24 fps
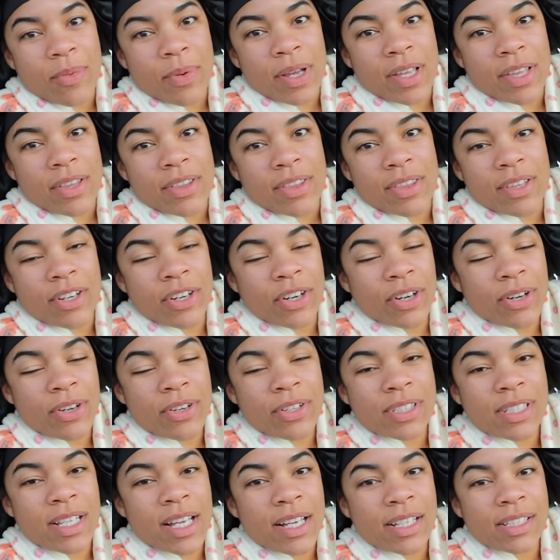with the
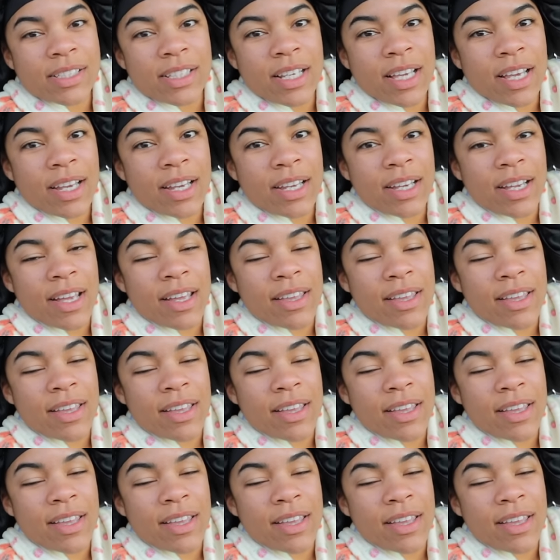girls last night,